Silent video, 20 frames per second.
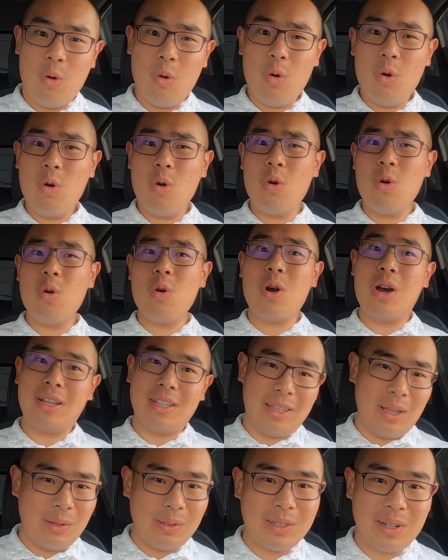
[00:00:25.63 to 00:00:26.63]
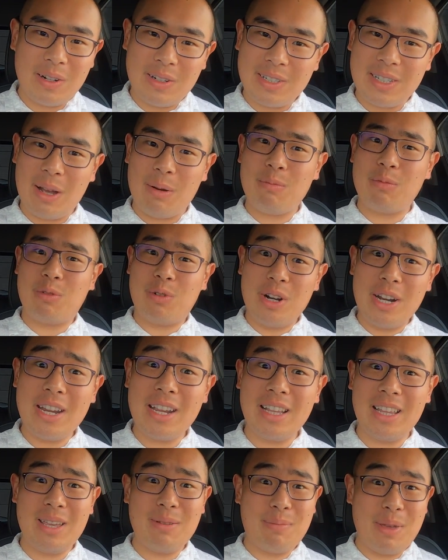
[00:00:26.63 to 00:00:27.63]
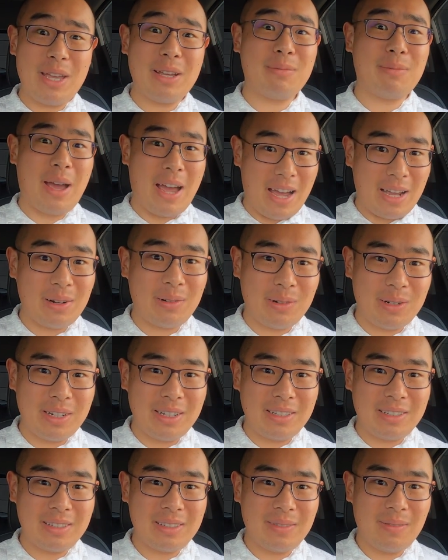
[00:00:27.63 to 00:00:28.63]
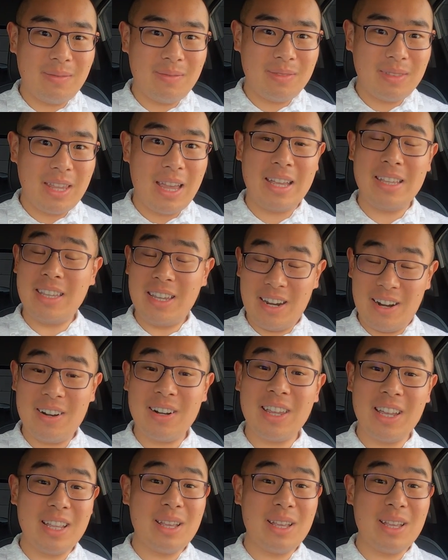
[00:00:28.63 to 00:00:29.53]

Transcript: Whoo! Those are some really big batteries. And they are